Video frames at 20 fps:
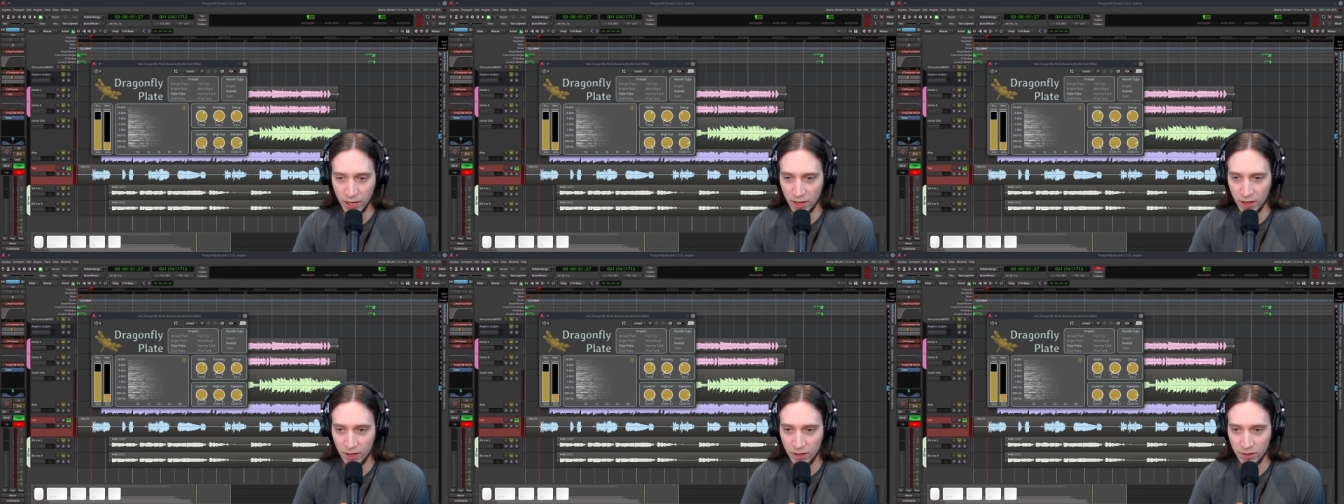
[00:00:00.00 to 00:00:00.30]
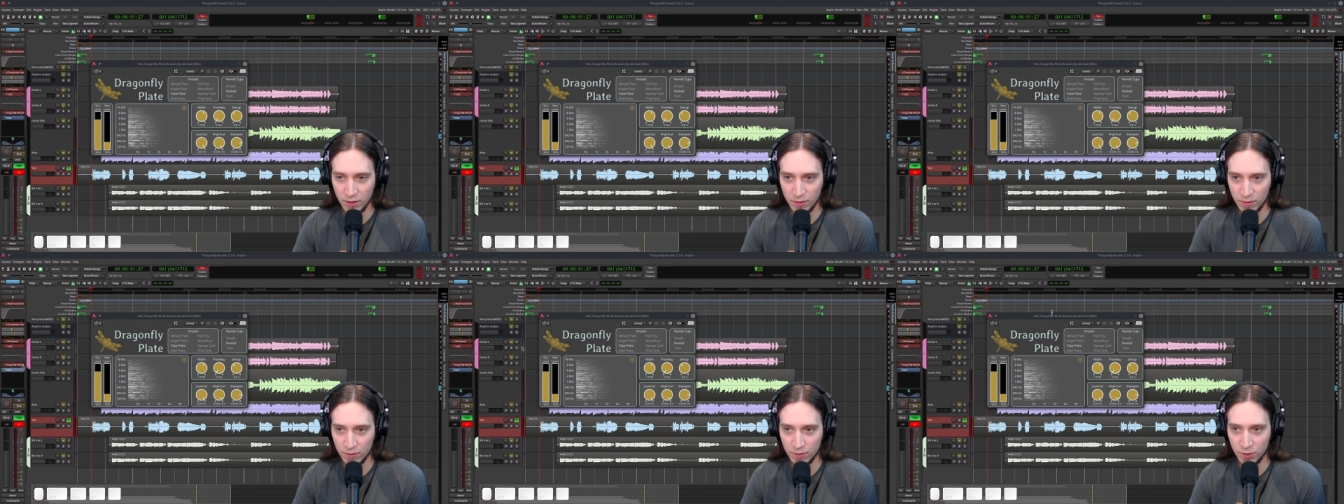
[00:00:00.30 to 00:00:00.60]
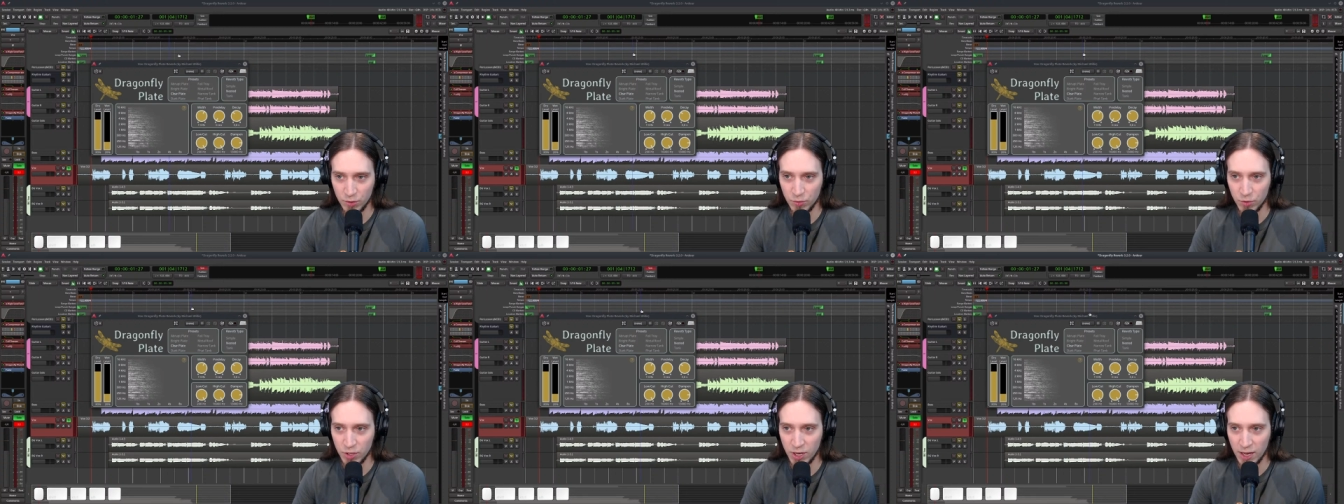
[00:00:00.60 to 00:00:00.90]
and
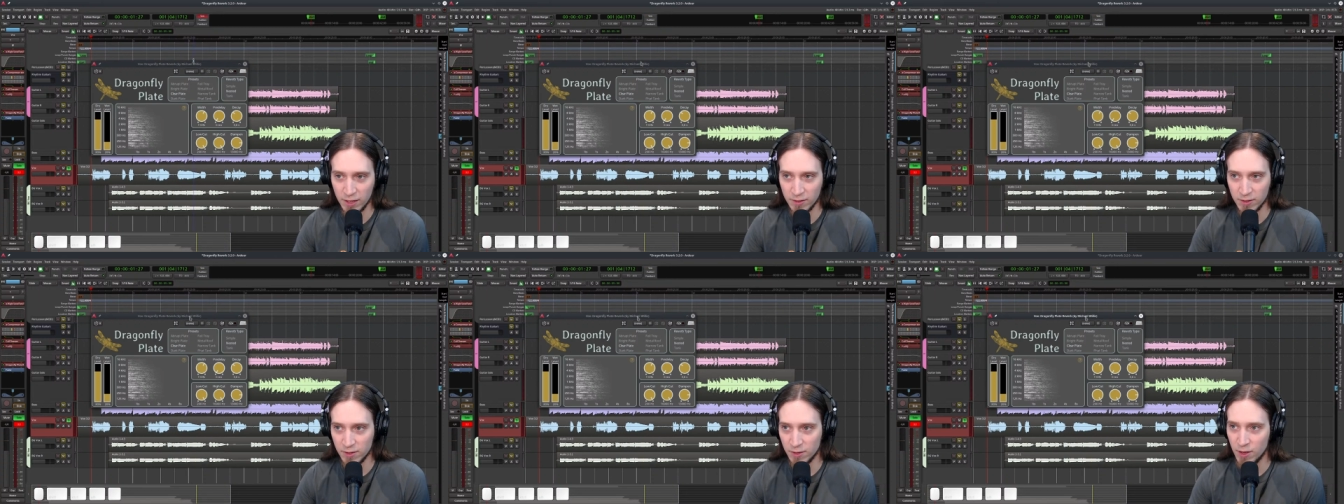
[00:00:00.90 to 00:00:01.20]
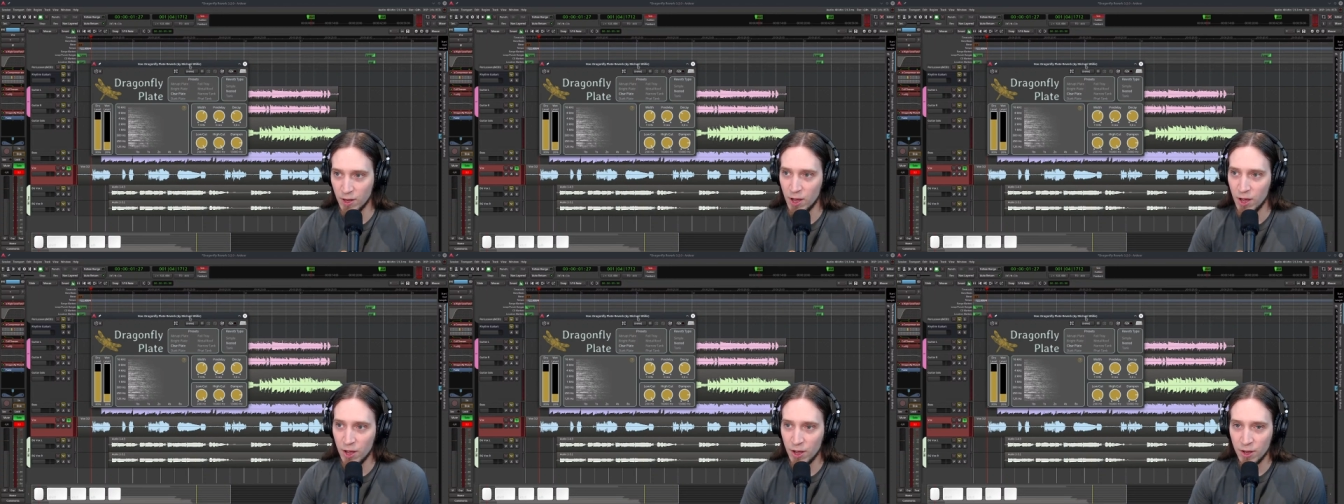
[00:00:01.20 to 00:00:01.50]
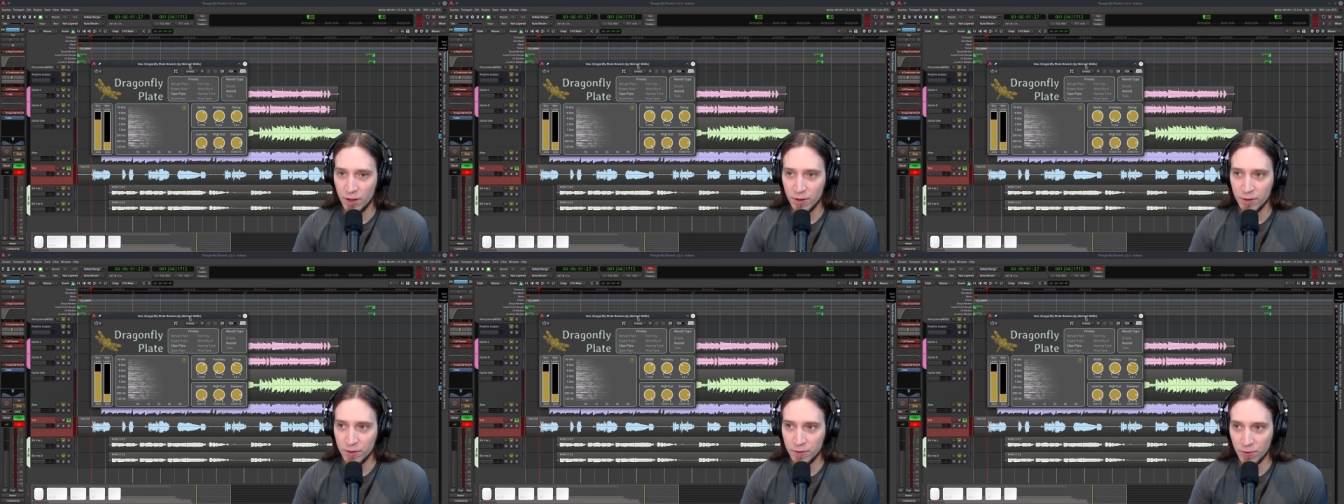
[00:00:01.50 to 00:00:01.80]
you get
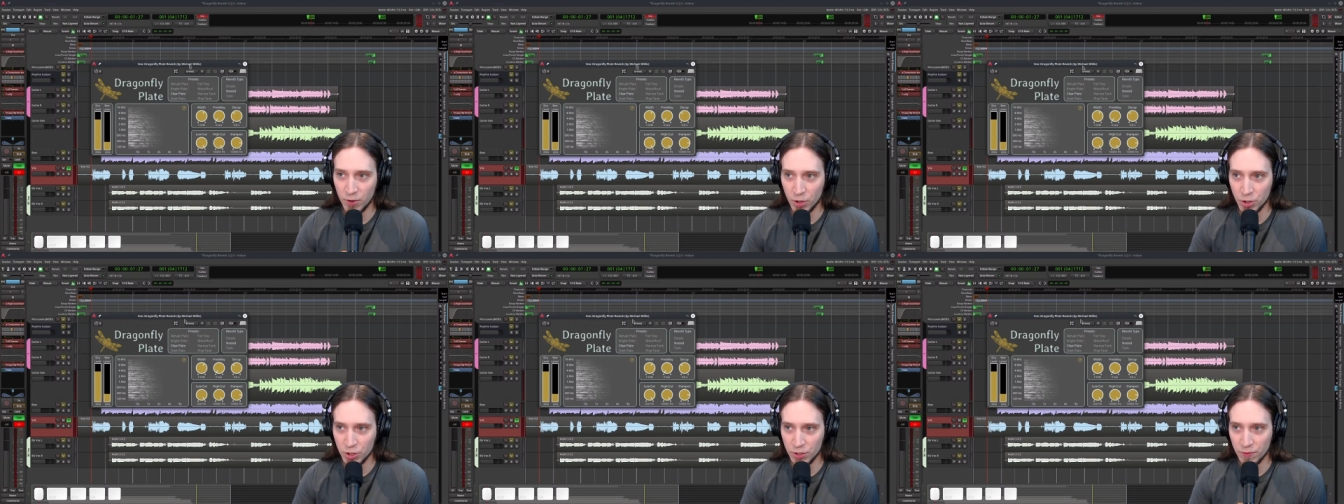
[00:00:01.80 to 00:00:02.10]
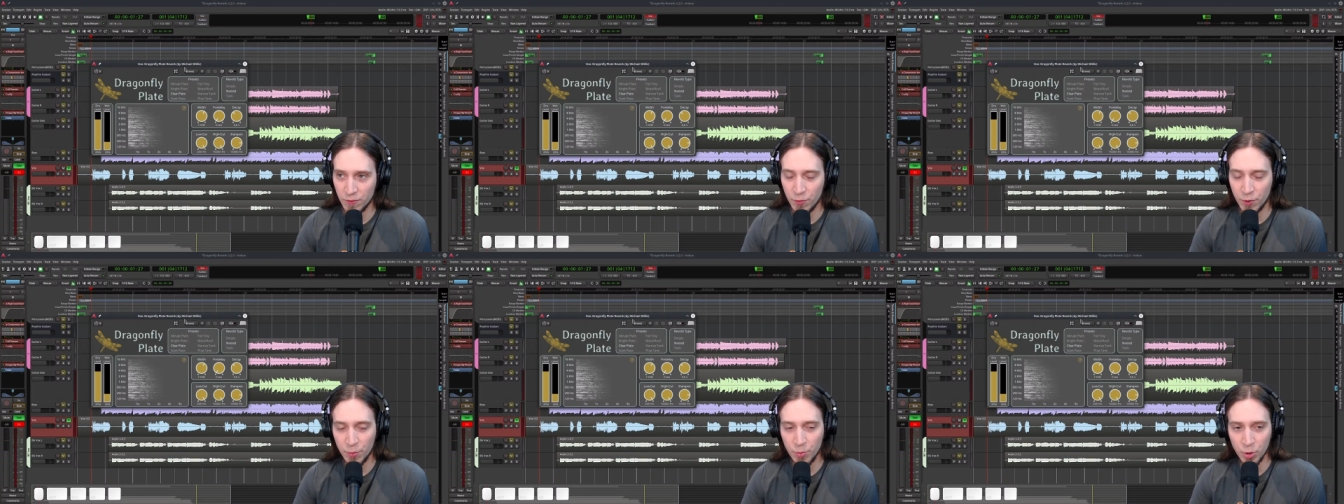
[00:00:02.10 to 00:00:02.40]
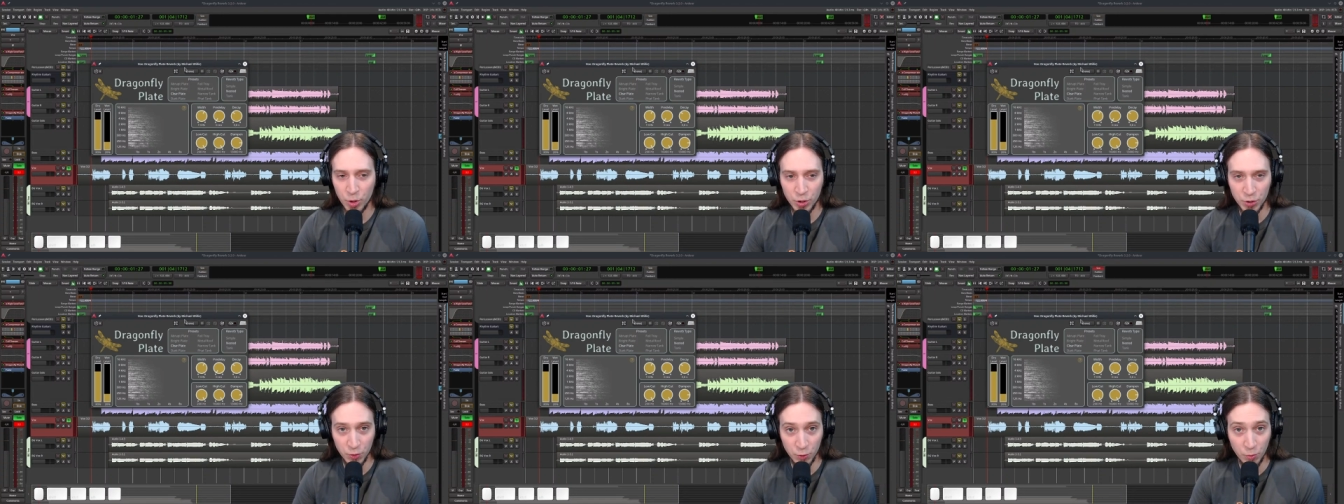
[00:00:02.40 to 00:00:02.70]
version three
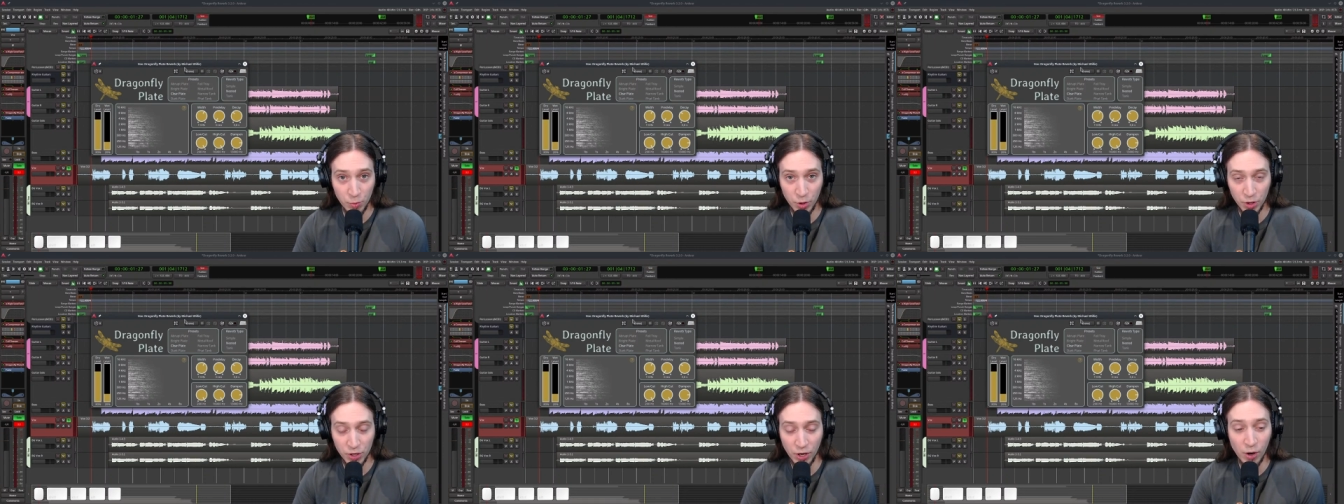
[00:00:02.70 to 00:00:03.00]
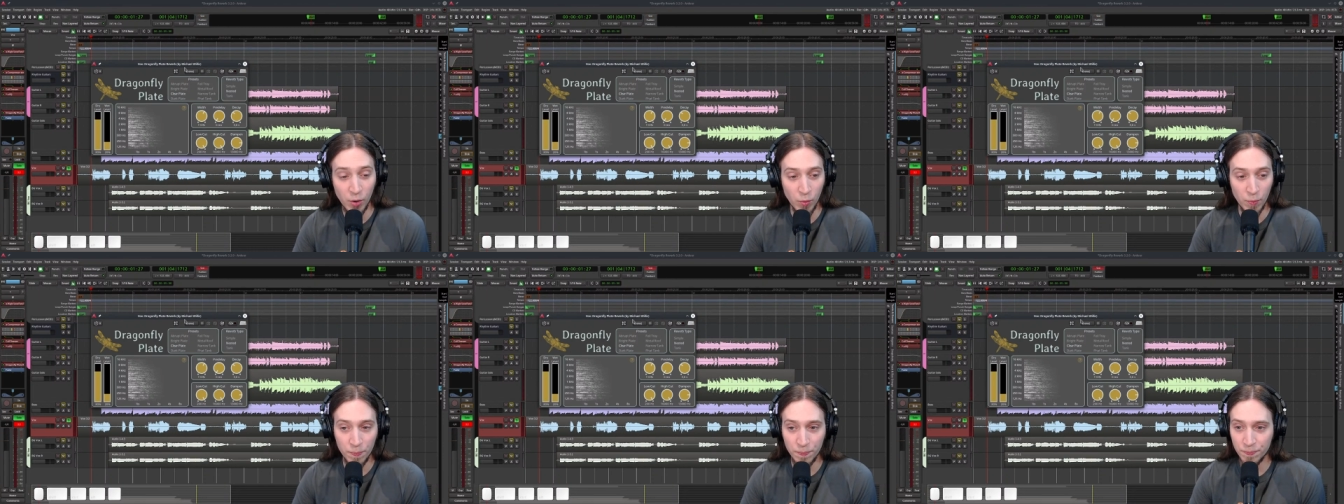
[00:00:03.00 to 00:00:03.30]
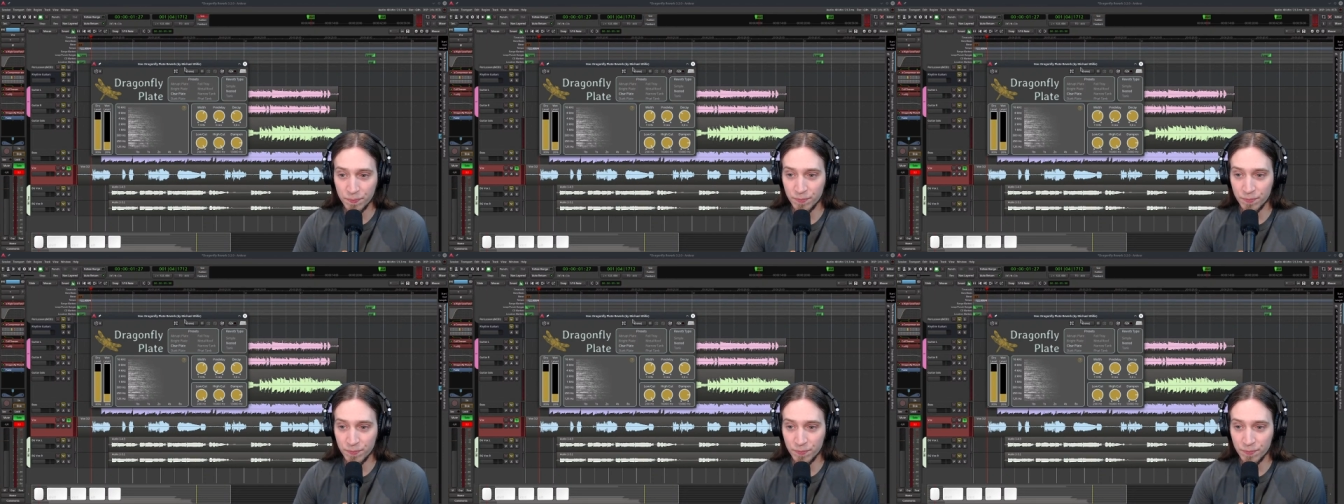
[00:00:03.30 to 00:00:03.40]
point two point oh,